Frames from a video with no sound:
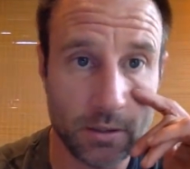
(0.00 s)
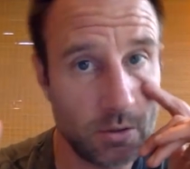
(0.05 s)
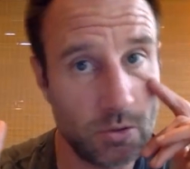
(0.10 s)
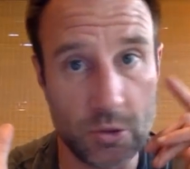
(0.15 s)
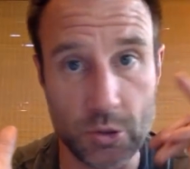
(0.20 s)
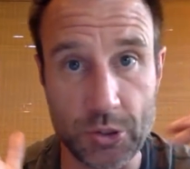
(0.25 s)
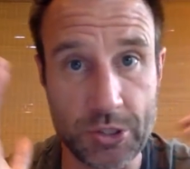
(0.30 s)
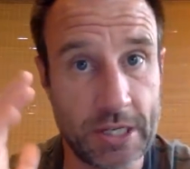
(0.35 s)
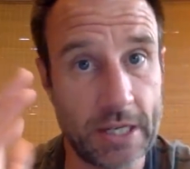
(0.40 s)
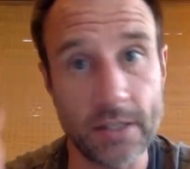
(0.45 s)

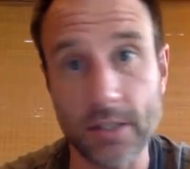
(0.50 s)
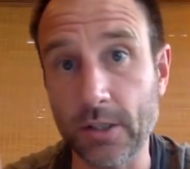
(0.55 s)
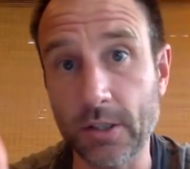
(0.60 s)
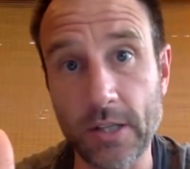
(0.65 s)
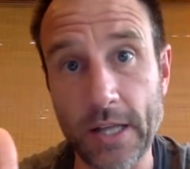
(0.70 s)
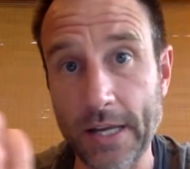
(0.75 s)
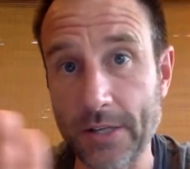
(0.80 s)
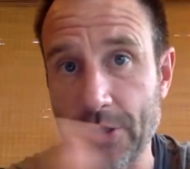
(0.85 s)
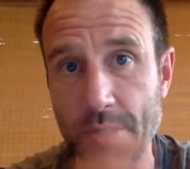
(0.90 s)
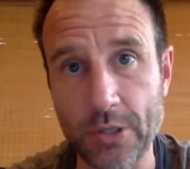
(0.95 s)
just take a
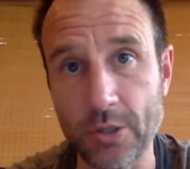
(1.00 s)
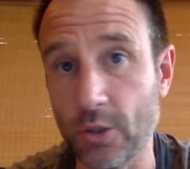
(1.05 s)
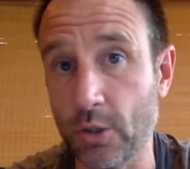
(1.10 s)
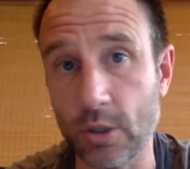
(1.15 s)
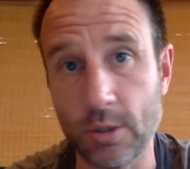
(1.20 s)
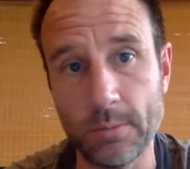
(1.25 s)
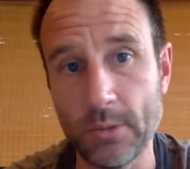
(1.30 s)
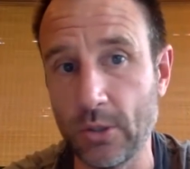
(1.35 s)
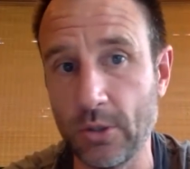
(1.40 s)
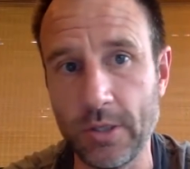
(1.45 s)
class at your
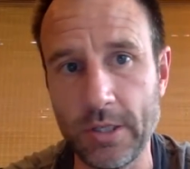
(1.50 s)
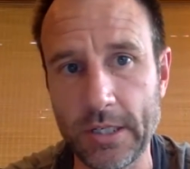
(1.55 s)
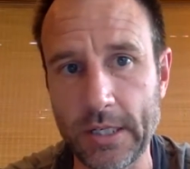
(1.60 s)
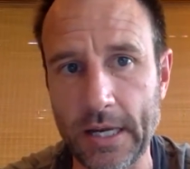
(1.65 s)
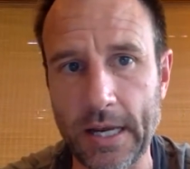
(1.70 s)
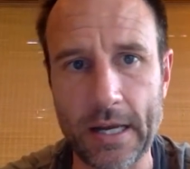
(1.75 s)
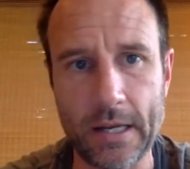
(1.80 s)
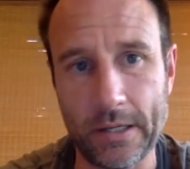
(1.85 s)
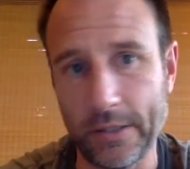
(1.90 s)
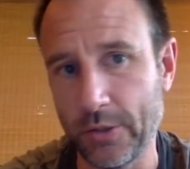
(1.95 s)
community
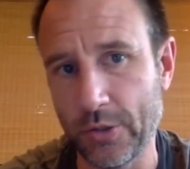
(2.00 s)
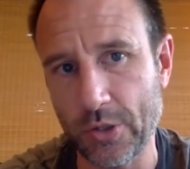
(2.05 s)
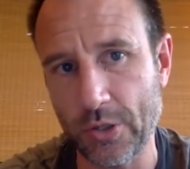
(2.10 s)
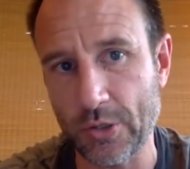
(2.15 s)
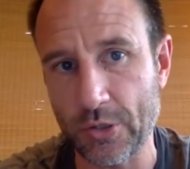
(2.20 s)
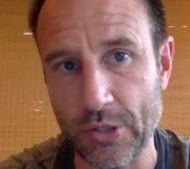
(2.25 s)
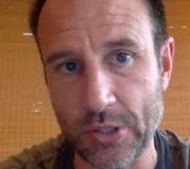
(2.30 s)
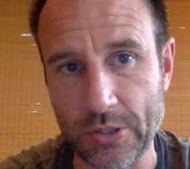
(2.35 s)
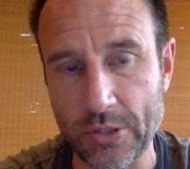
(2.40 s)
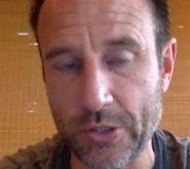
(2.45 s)
college
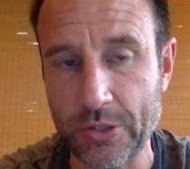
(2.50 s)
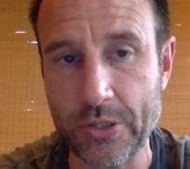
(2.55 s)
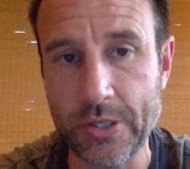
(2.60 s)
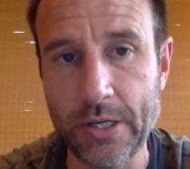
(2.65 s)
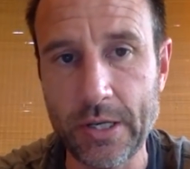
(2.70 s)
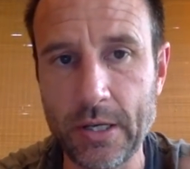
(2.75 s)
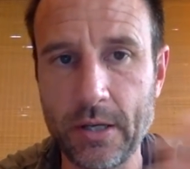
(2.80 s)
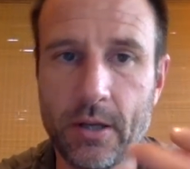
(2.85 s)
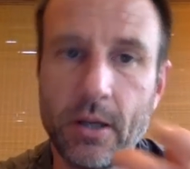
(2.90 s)
because it's,